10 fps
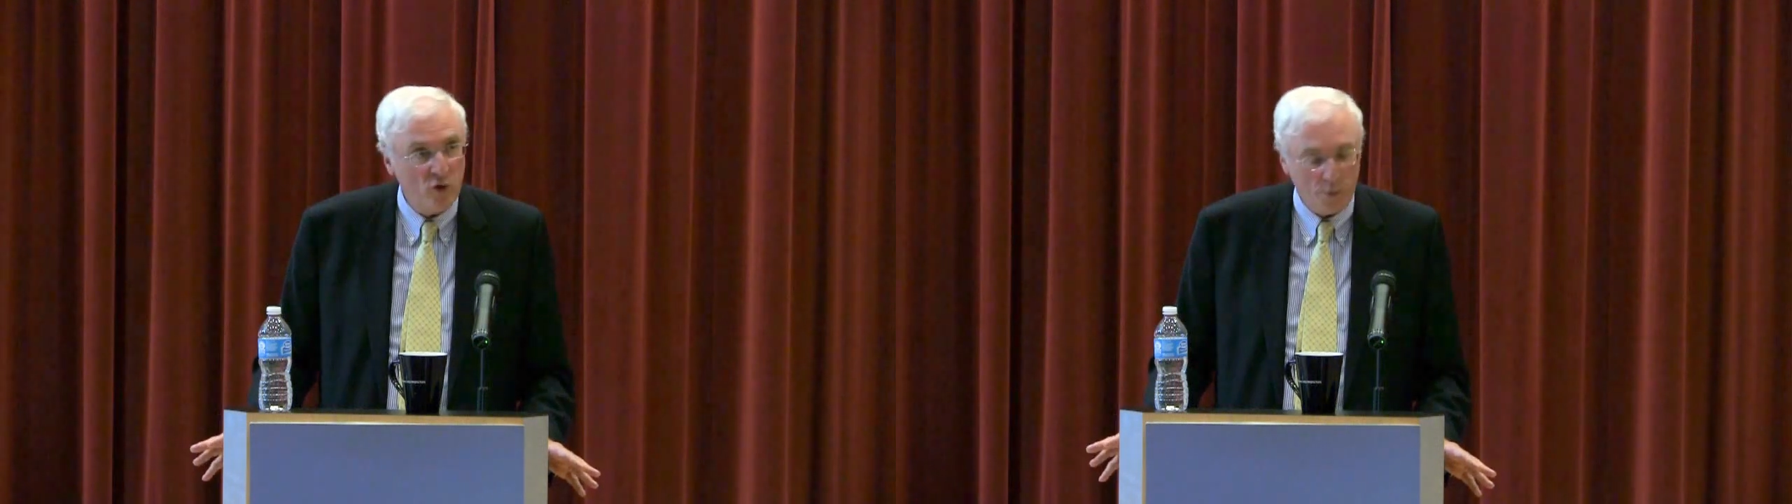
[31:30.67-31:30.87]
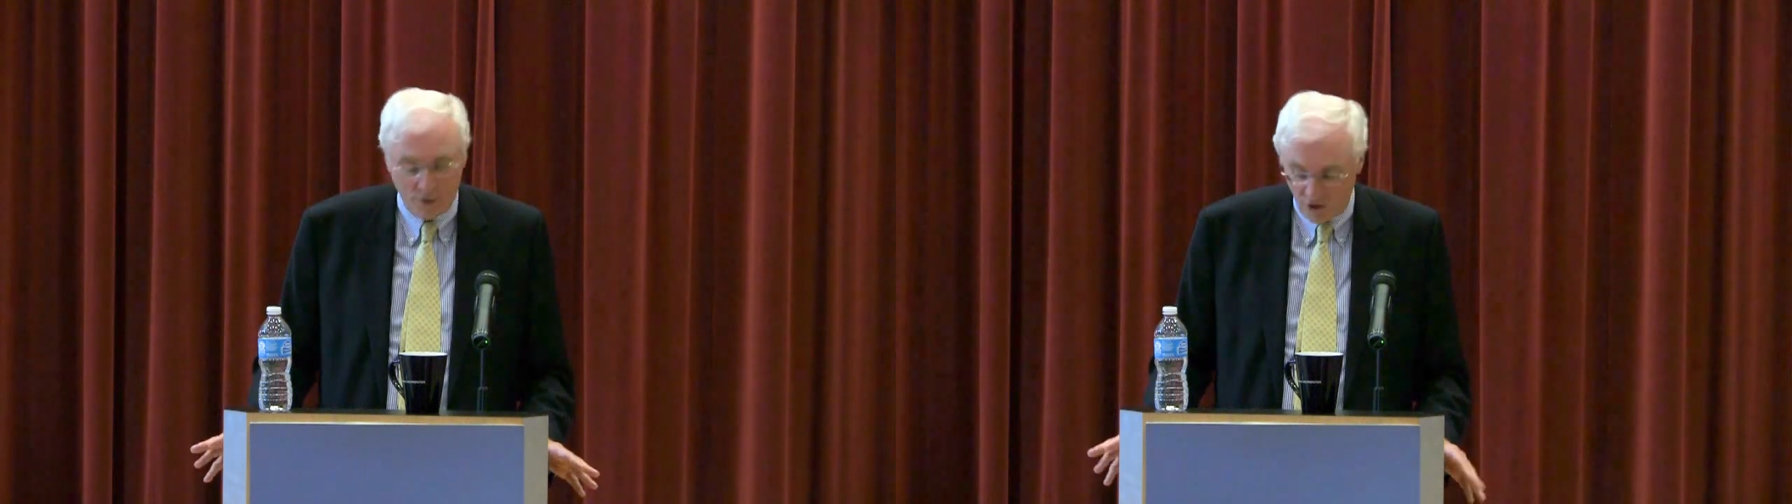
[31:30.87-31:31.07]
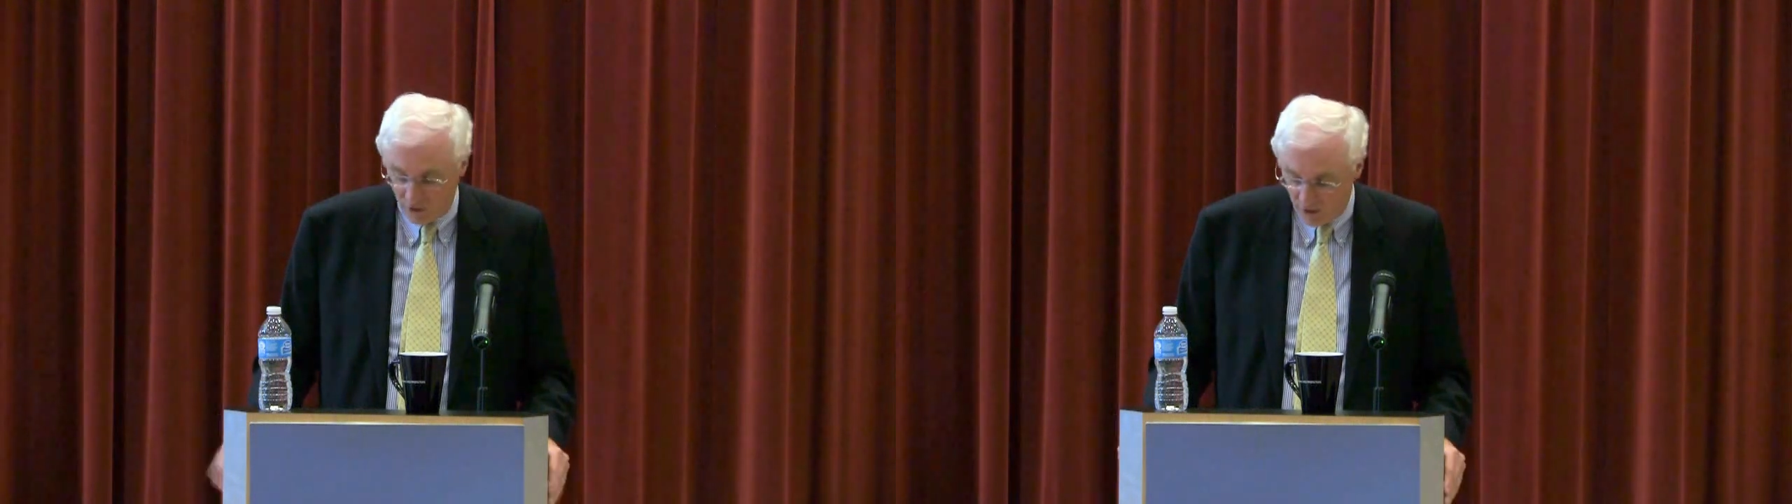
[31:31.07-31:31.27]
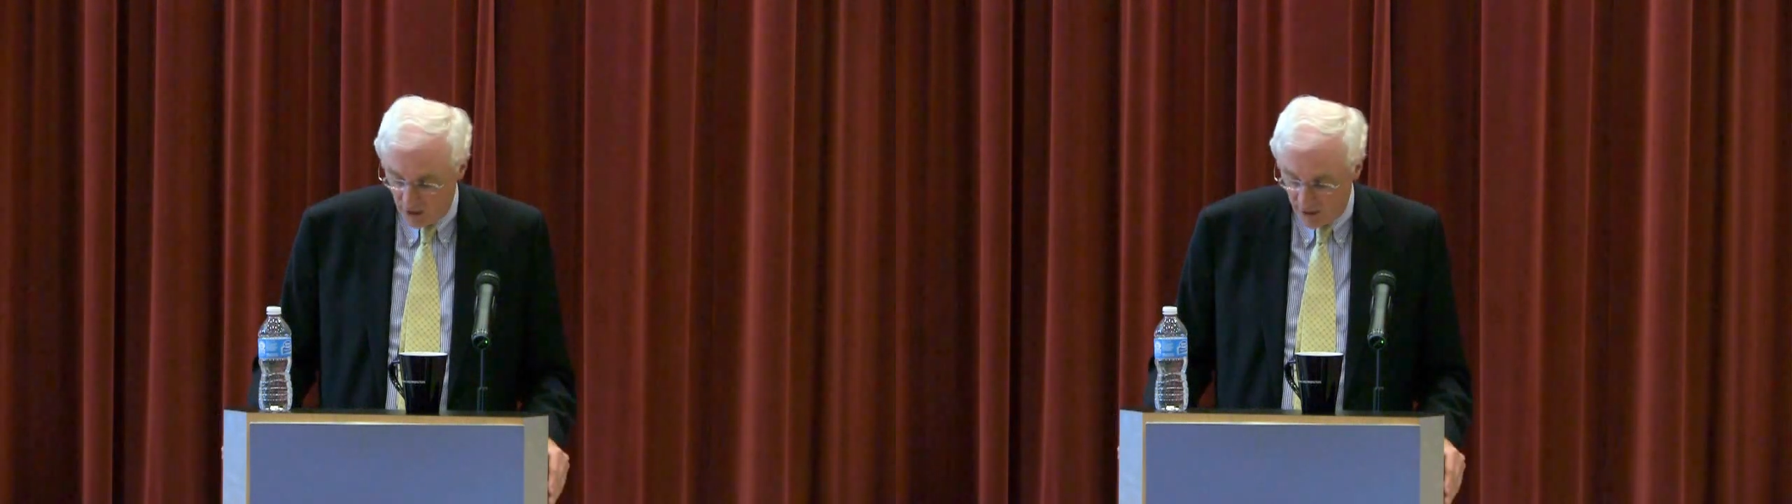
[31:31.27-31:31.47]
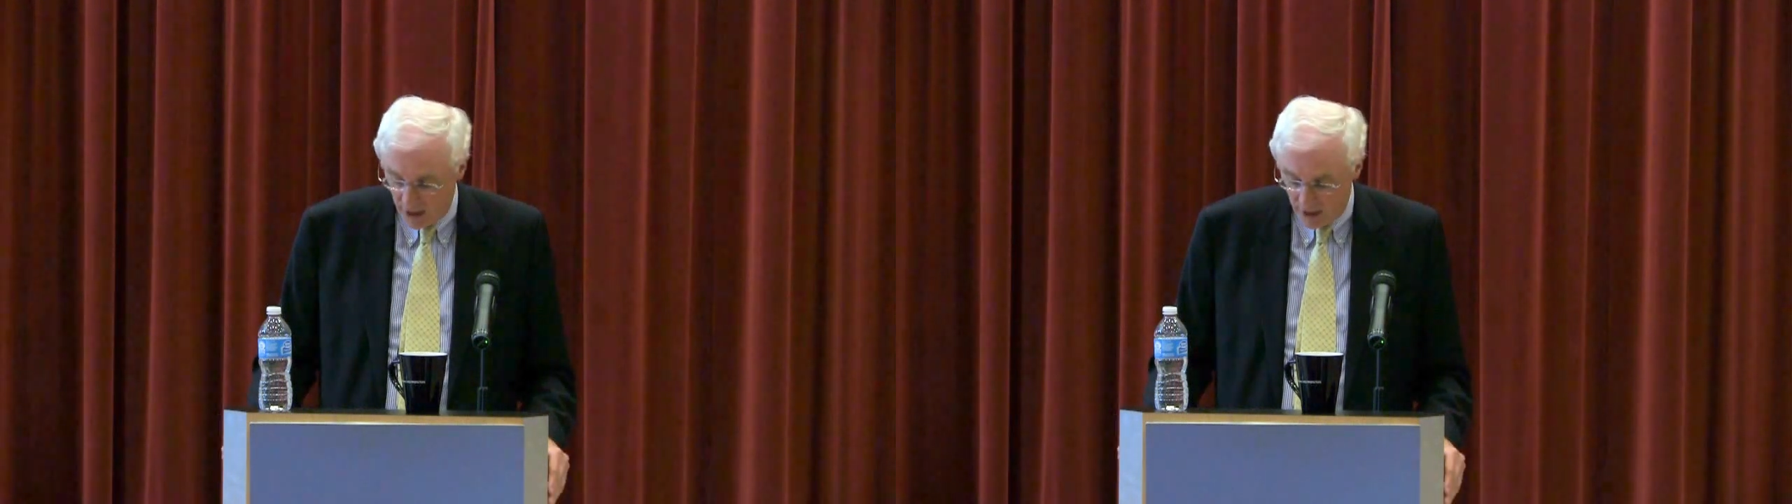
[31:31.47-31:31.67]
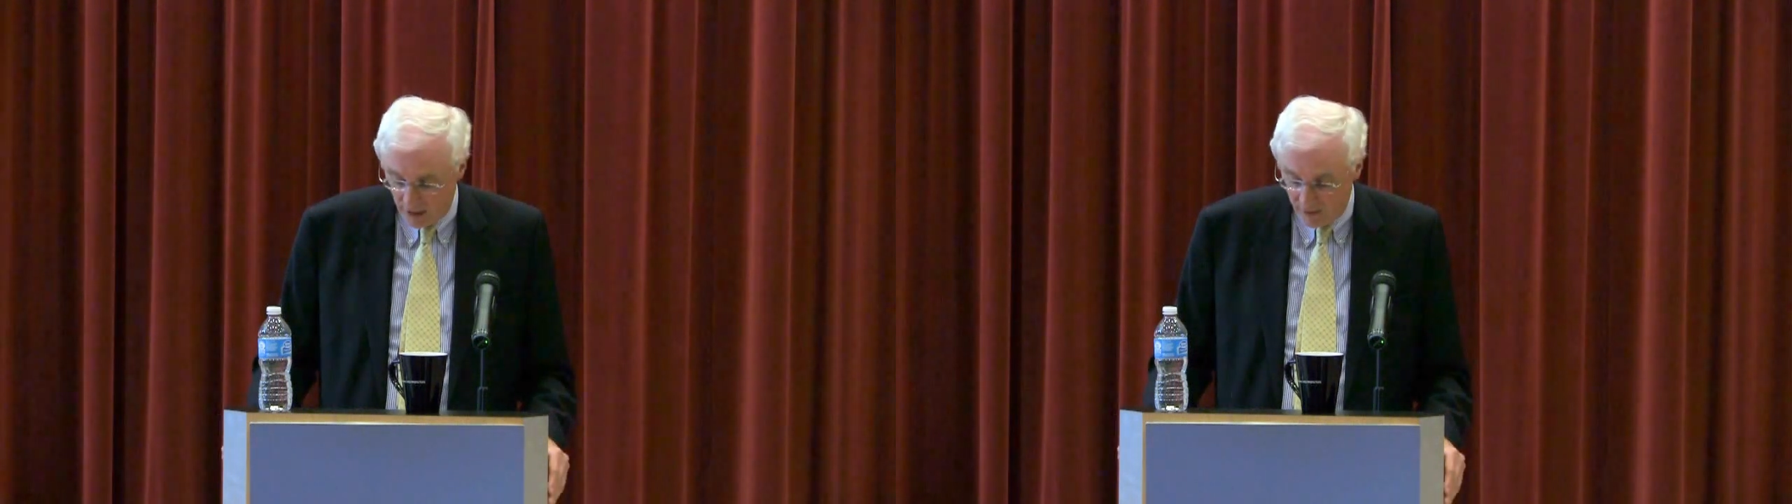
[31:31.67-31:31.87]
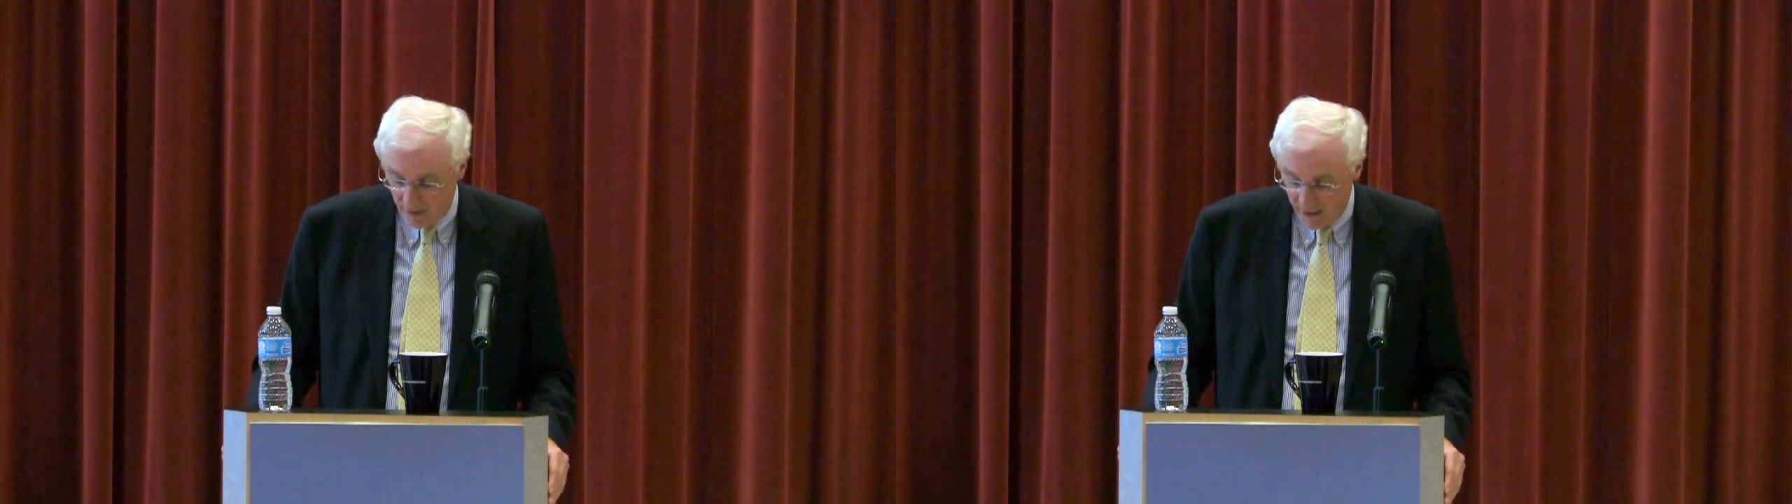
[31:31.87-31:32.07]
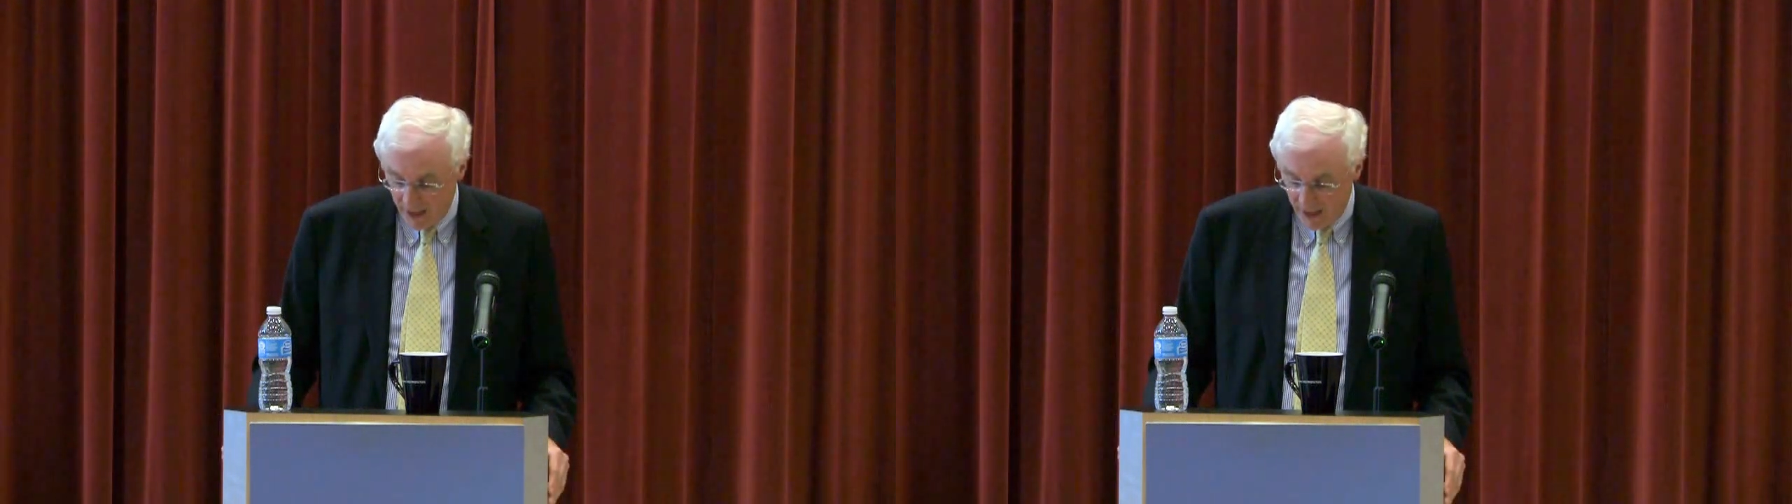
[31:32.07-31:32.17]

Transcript: corporations are in Ireland,